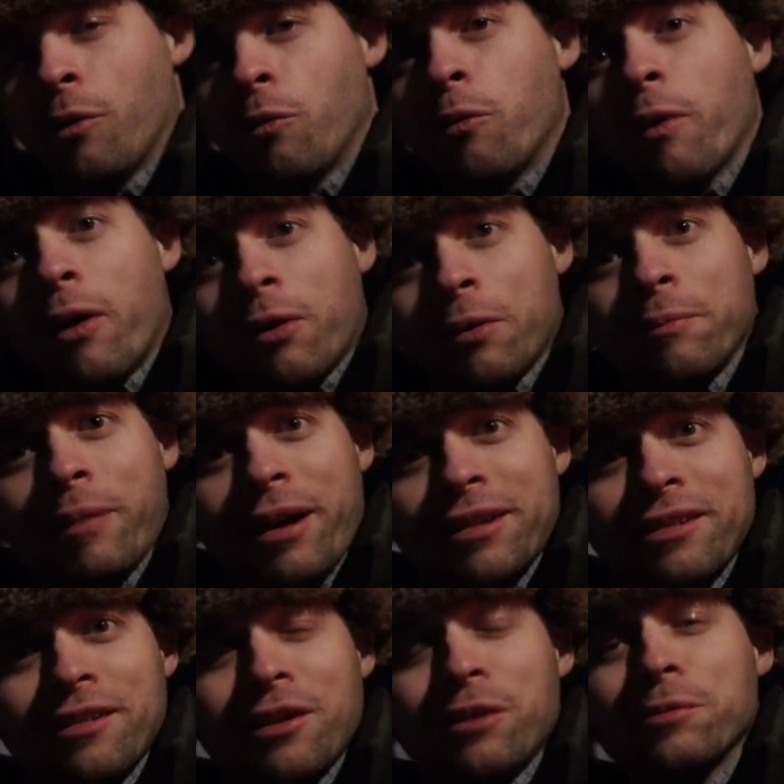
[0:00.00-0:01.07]
Welcome back
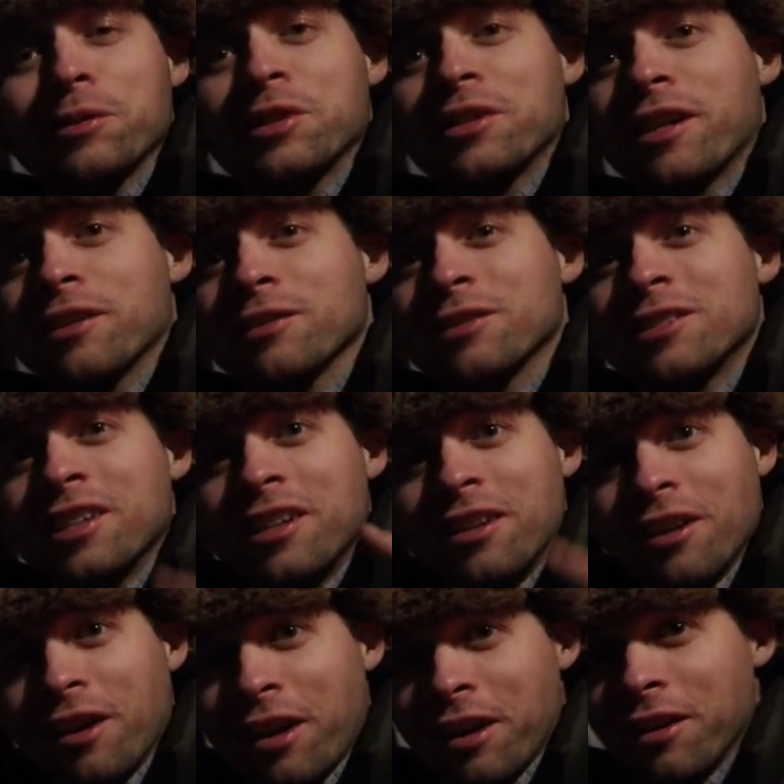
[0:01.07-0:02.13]
to the Narrowband channel.
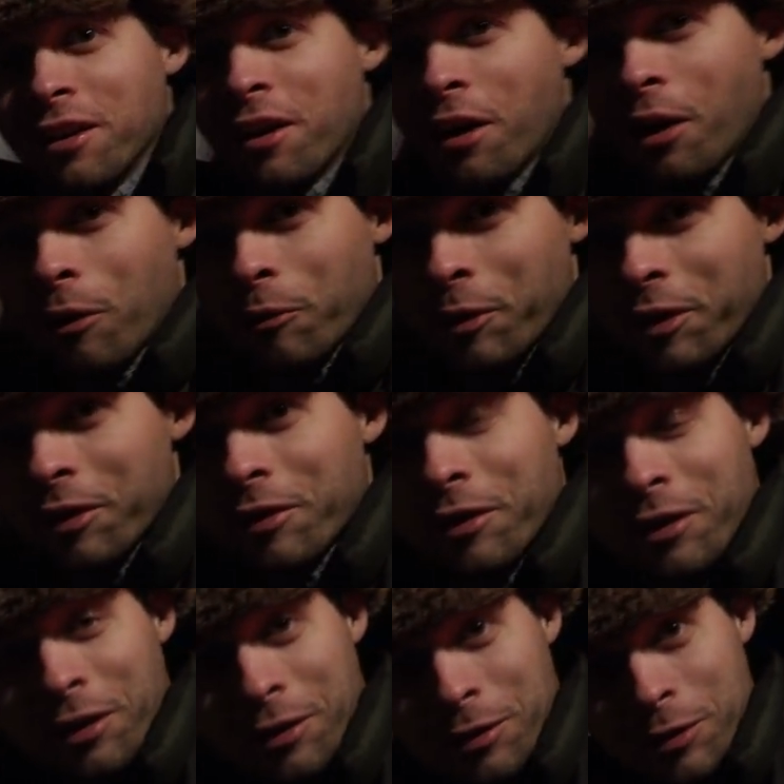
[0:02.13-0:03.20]
Tonight, we're
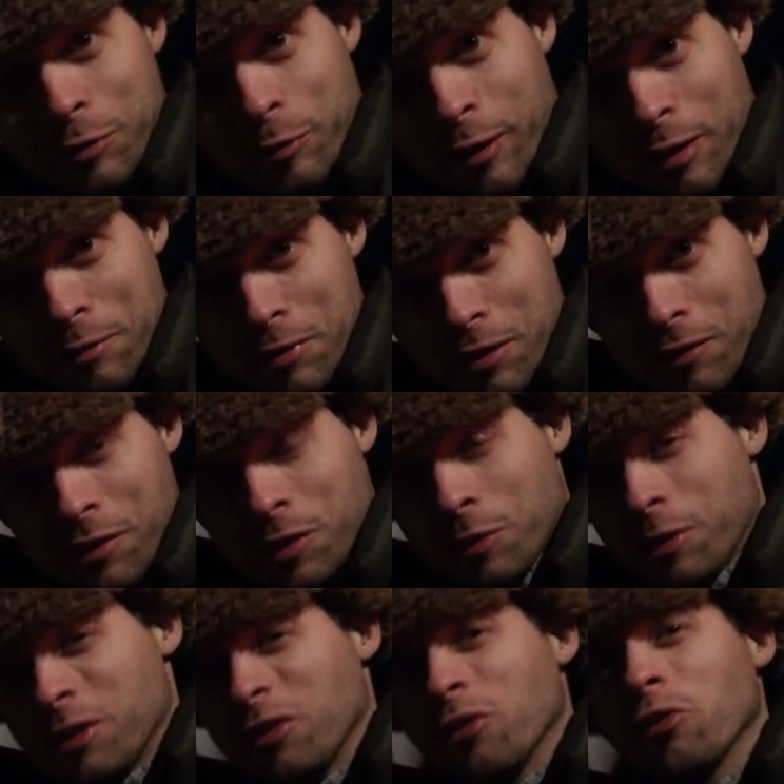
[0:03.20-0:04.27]
going to use my
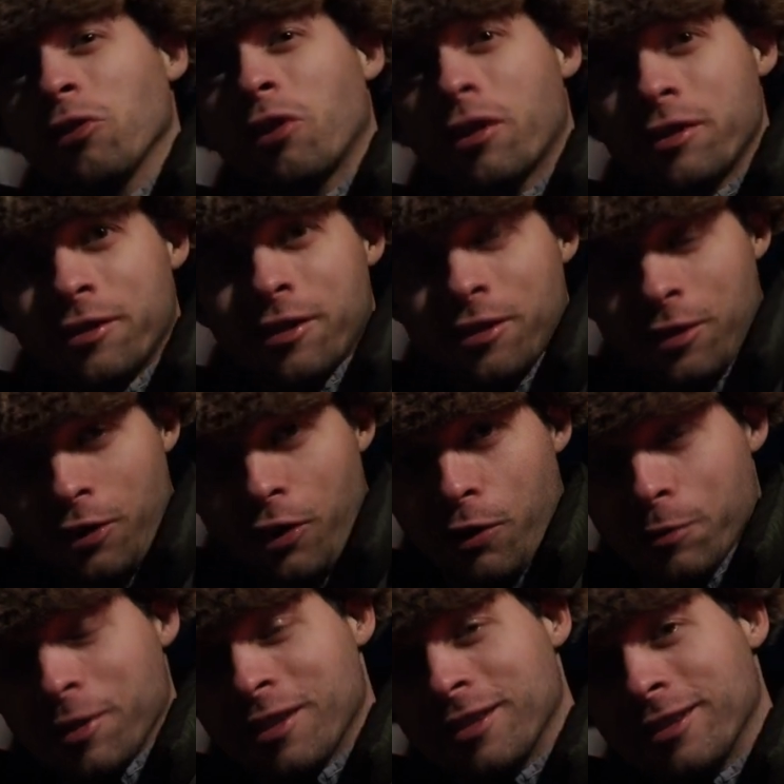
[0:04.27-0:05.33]
observatory's largest
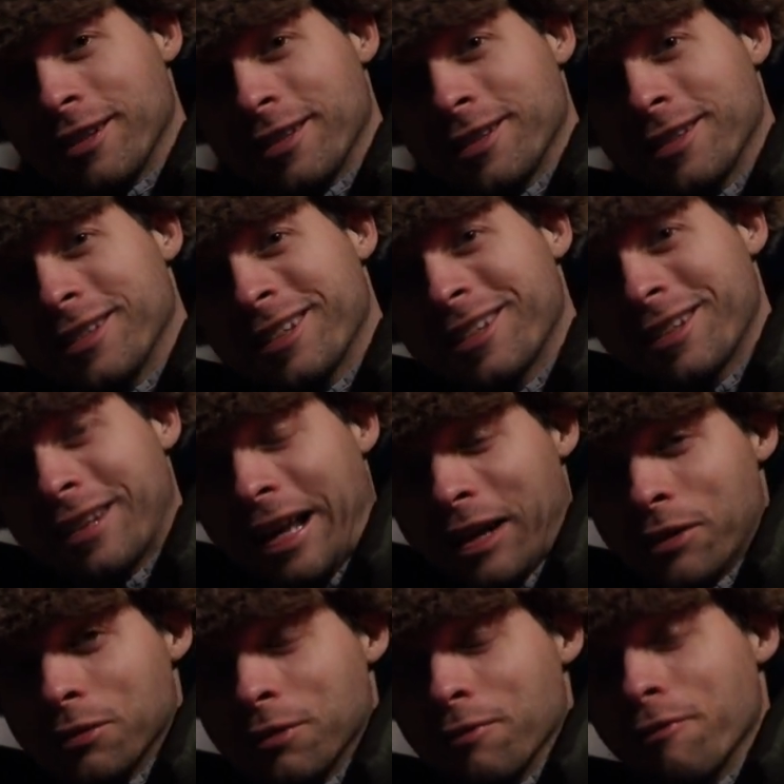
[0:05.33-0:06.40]
scope. This is a
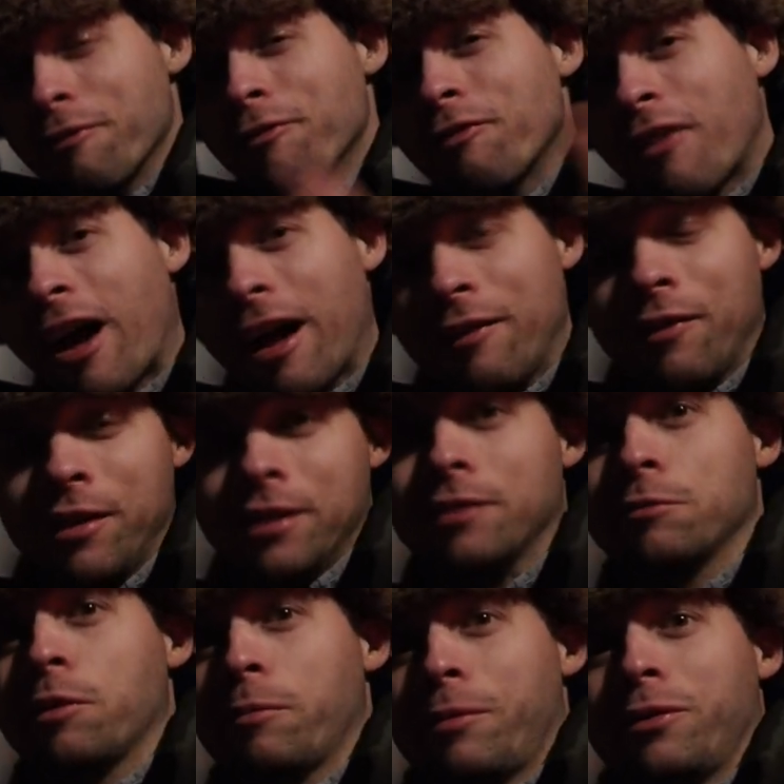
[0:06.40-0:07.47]
6,500
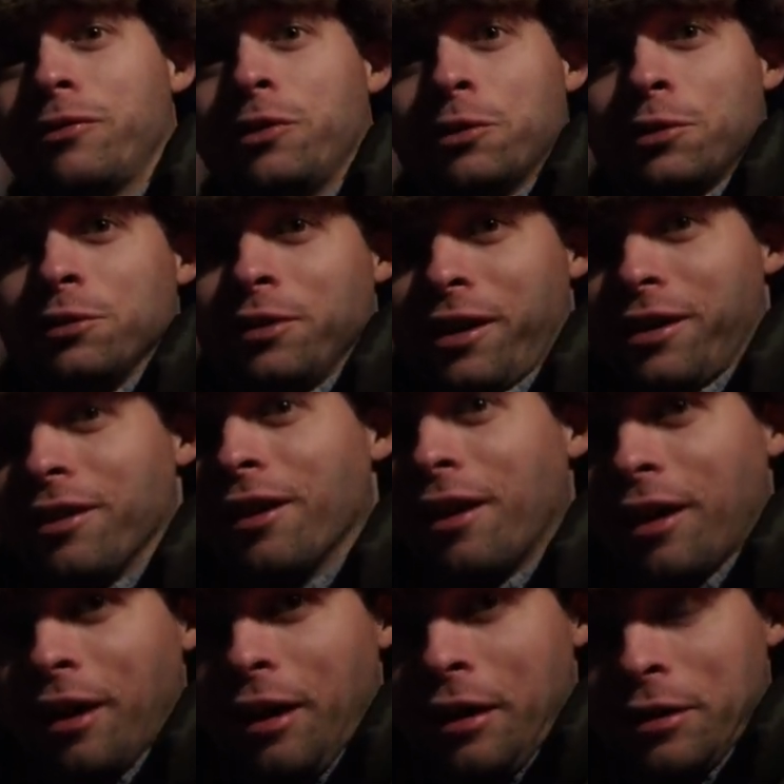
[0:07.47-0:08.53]
millimeter focal
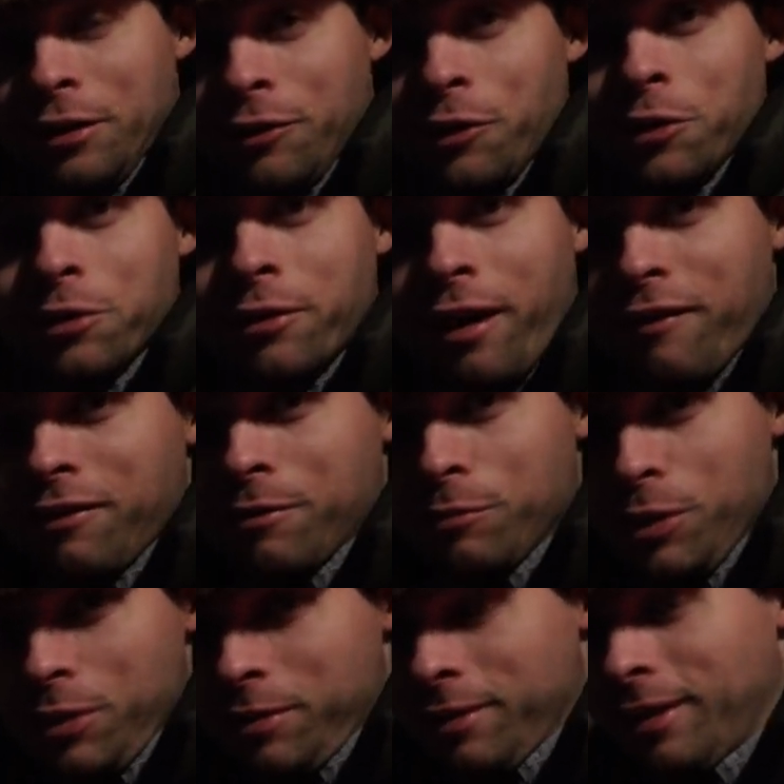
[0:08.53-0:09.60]
length to photograph the
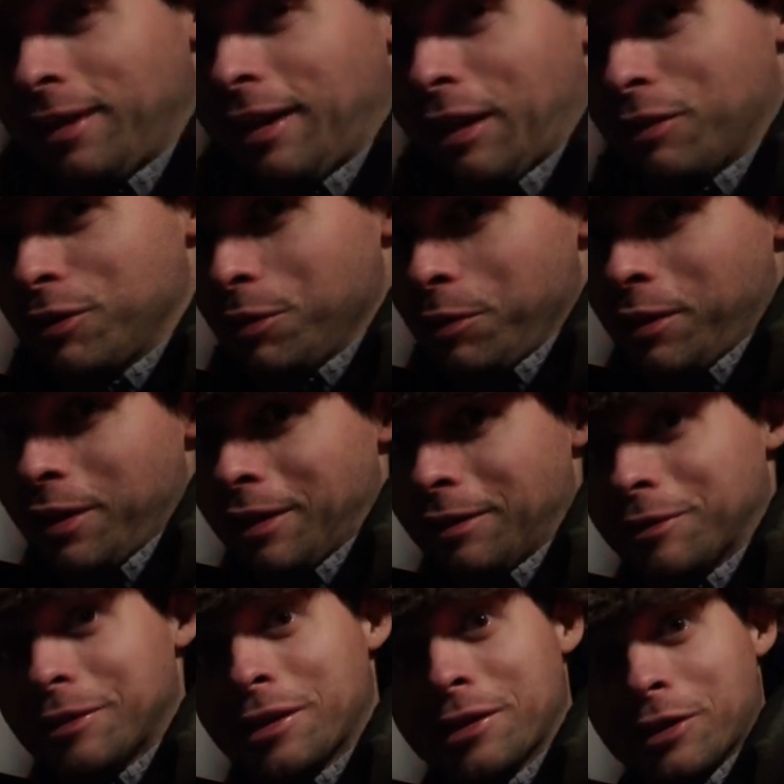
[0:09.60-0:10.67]
moon. Now, doing
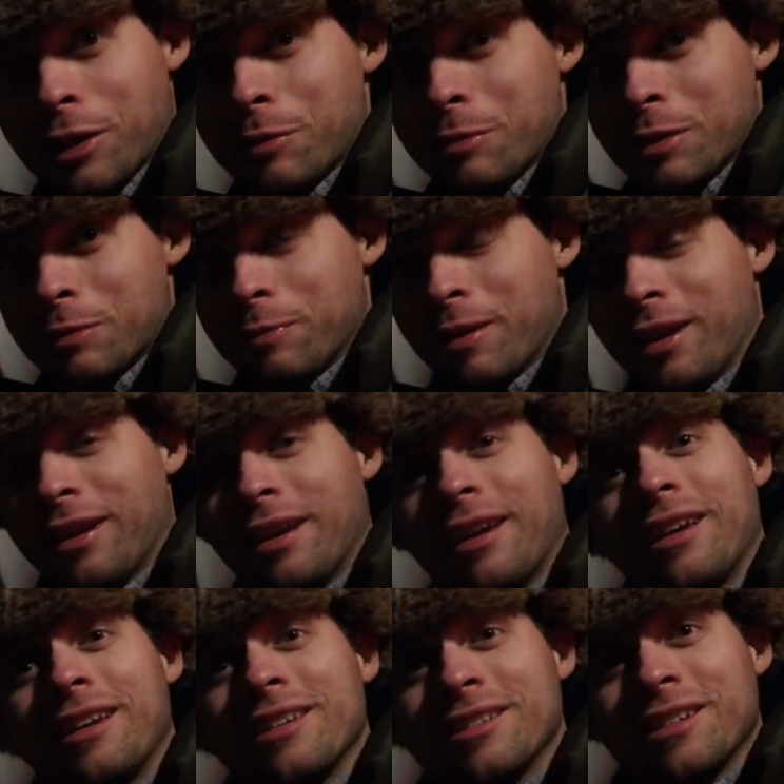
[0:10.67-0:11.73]
it with a scope this big
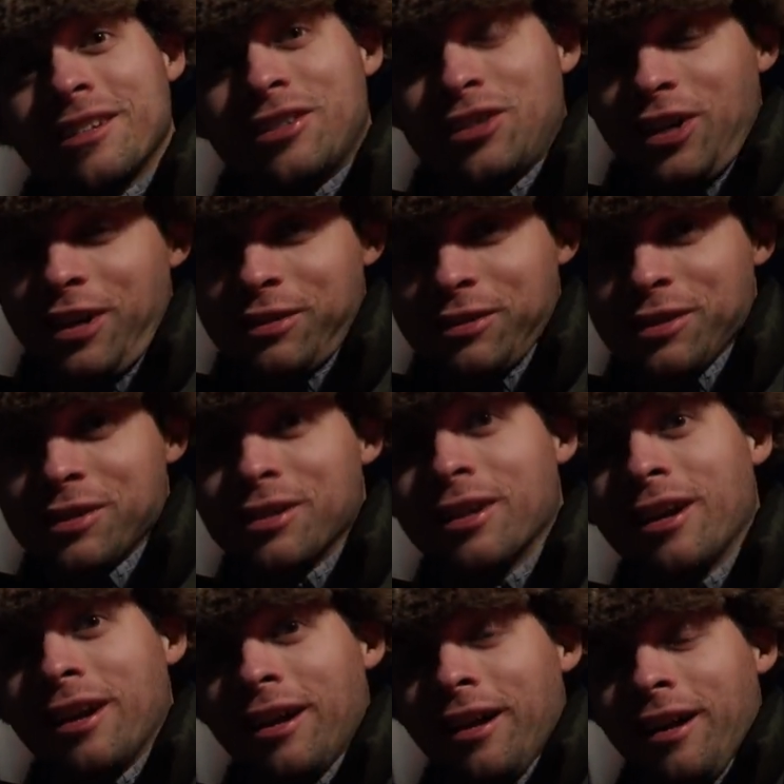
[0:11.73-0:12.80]
is a challenge,
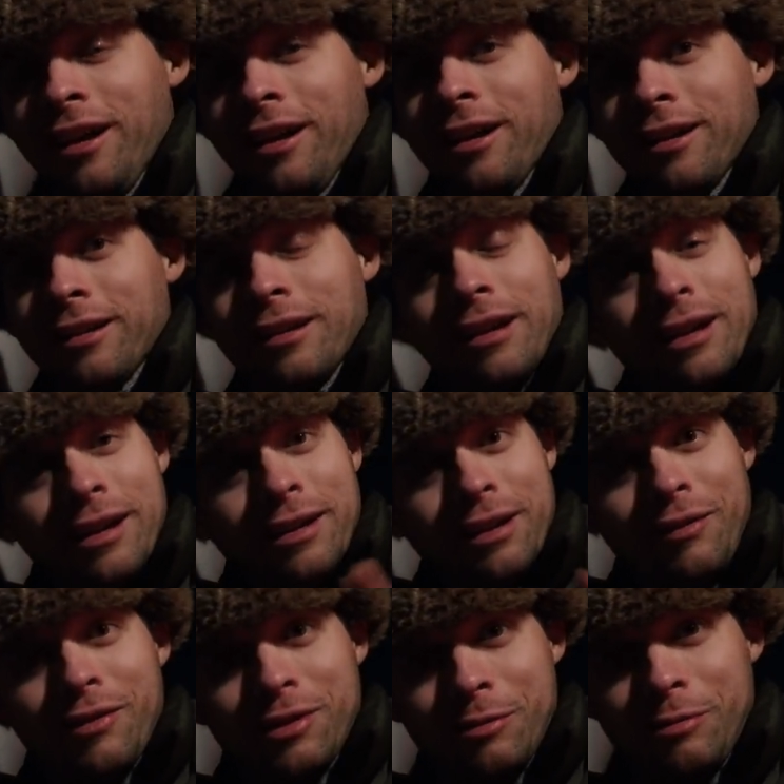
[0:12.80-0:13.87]
and I'll
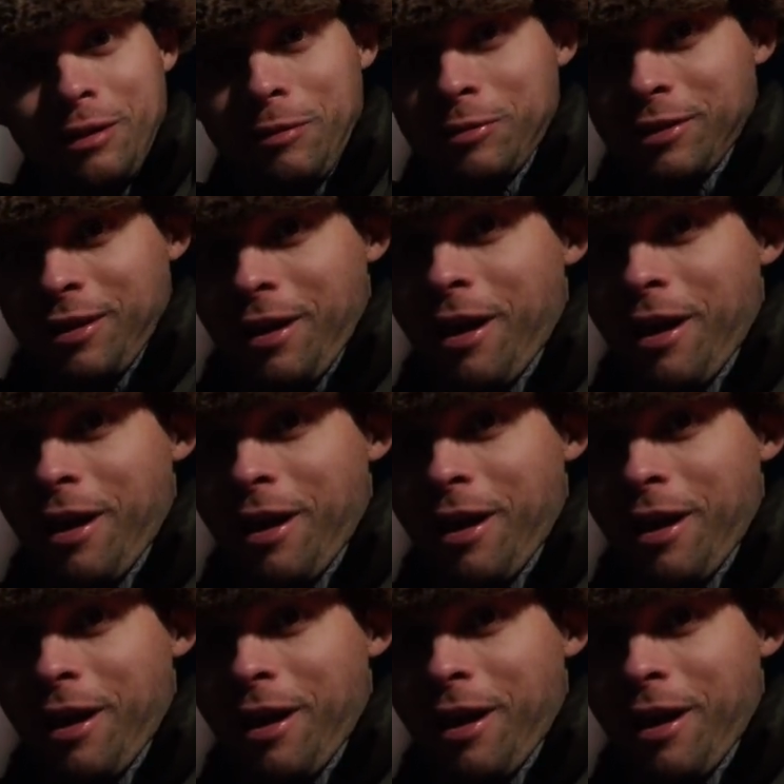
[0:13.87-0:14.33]
give you some tips to